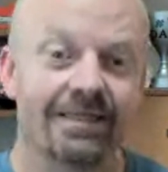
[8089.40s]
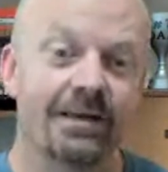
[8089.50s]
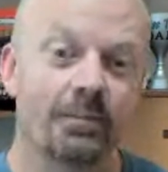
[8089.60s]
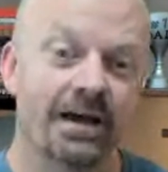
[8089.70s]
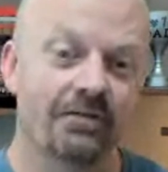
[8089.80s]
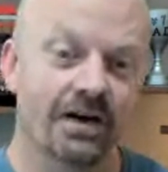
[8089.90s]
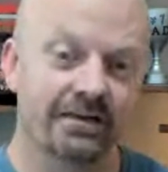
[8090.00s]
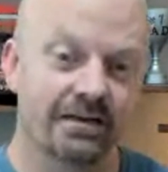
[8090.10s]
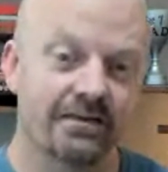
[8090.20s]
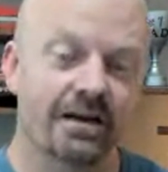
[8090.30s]
And my
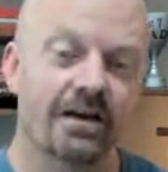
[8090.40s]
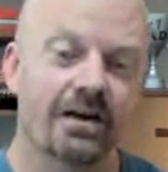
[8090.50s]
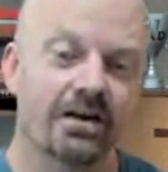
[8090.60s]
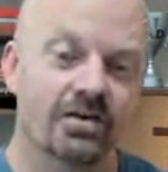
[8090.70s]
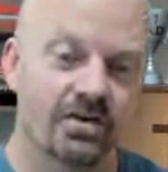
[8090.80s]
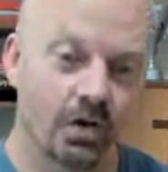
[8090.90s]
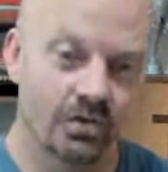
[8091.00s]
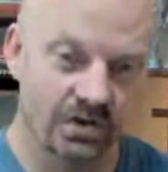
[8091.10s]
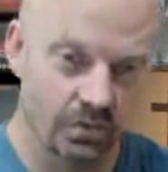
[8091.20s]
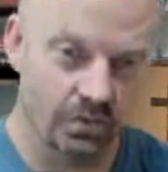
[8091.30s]
advice is,
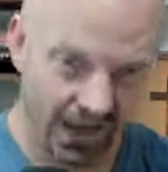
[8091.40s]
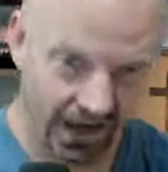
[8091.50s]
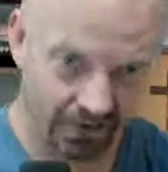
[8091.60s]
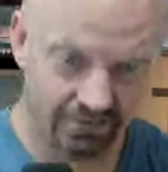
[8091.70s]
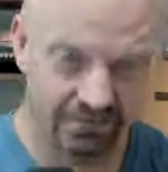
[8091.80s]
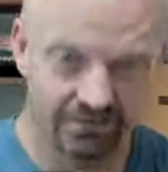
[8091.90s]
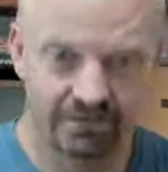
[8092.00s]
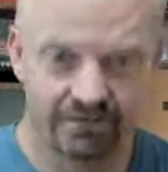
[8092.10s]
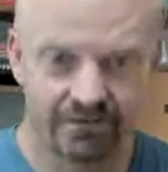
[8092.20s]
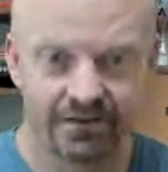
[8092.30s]
don't do that.
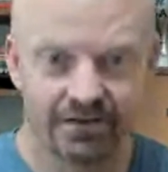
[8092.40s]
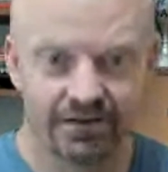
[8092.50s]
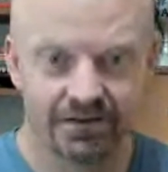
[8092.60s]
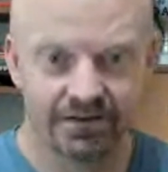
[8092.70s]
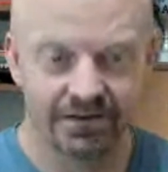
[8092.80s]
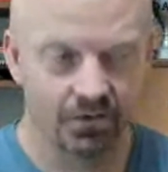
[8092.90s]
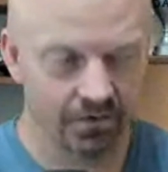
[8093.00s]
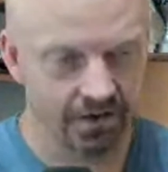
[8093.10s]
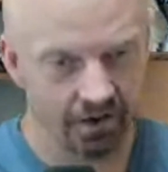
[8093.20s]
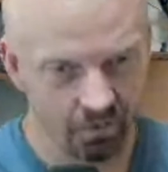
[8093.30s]
I don't
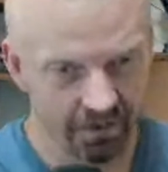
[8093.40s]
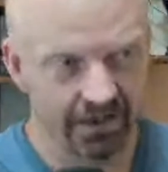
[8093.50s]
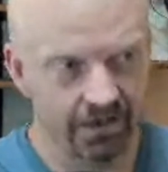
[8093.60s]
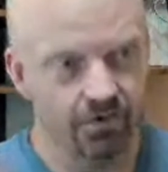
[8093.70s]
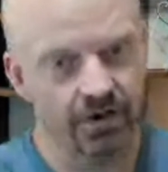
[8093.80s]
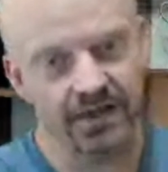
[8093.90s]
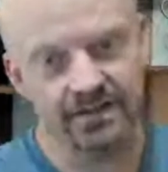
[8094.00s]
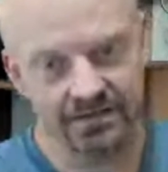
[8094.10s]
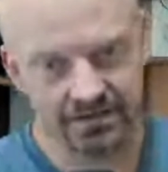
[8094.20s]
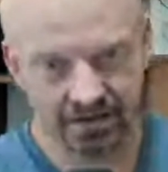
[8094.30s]
care what Edgar
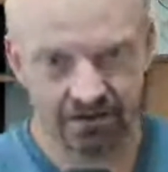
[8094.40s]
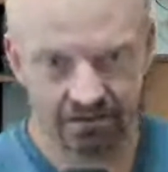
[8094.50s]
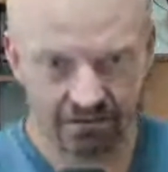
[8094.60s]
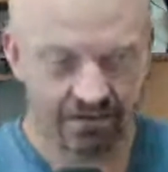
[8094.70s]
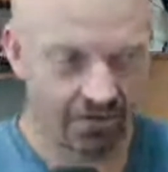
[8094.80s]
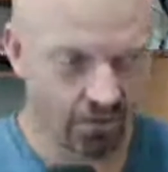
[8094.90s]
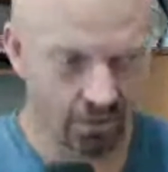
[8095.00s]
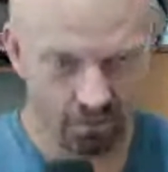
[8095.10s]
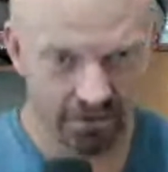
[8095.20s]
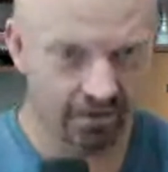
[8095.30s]
Casey said
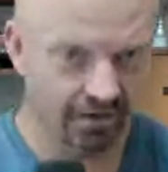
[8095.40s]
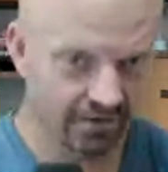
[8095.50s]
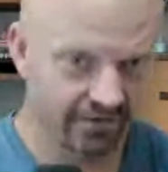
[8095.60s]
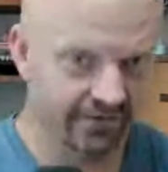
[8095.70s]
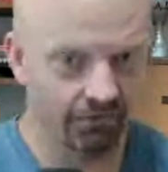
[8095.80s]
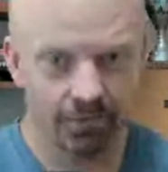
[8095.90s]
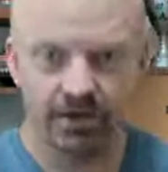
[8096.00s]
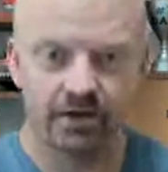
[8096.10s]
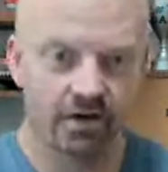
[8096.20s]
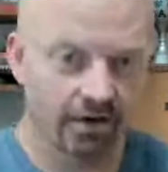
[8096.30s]
or what Everybody
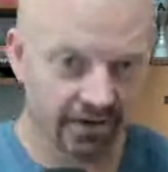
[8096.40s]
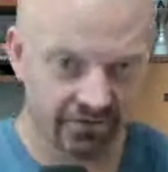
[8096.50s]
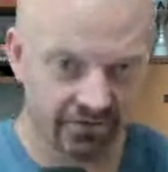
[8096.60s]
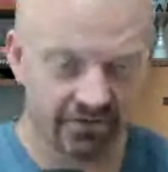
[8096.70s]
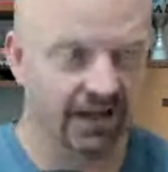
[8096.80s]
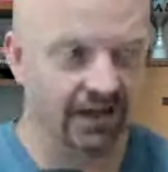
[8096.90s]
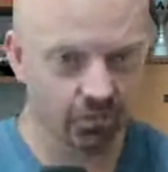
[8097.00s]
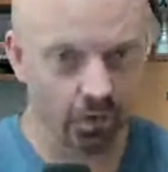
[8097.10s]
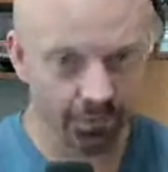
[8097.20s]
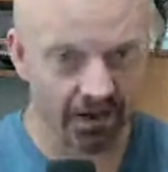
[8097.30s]
on the internet says
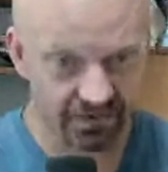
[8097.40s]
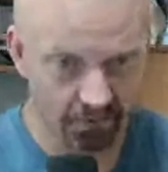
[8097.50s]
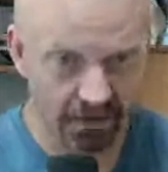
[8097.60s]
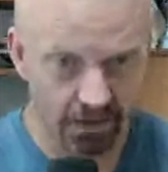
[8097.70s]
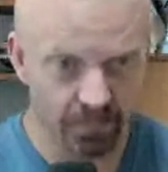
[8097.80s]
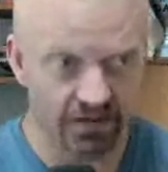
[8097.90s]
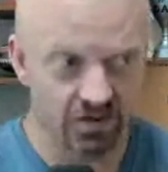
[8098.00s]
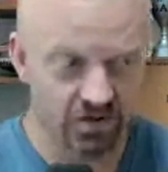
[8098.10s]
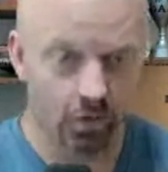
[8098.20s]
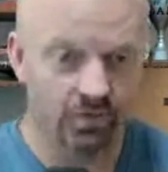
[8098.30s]
castor oil packs, in my
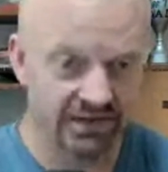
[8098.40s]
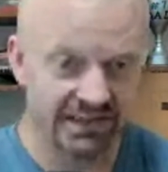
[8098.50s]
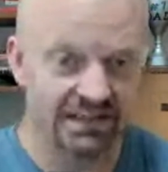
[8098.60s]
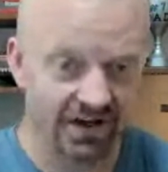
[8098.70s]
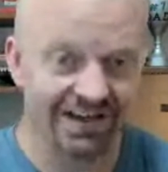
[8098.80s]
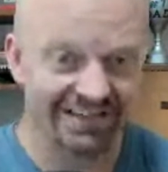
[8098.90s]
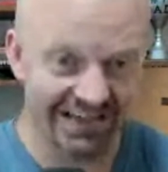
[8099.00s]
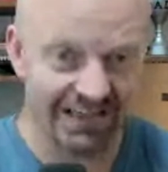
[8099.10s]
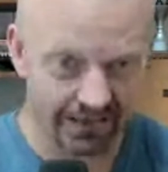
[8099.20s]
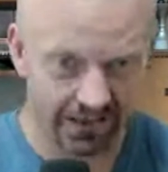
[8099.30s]
opinion, don't detox
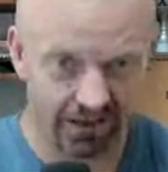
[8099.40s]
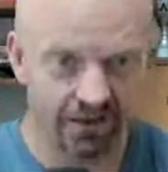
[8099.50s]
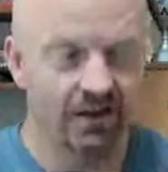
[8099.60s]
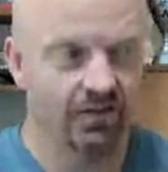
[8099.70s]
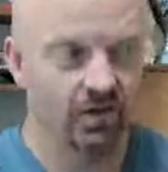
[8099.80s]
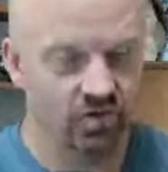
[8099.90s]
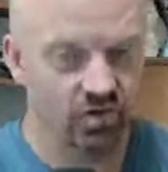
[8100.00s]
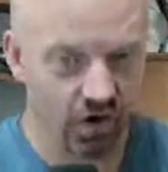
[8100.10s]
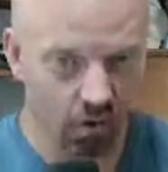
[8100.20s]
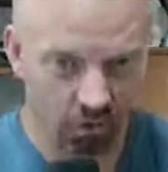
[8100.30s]
anything. There's
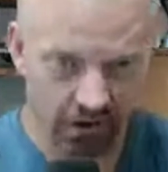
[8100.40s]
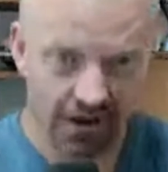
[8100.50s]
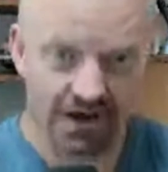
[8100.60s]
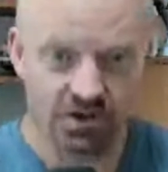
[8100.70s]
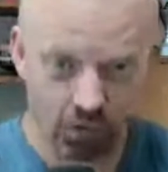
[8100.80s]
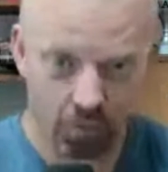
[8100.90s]
no logical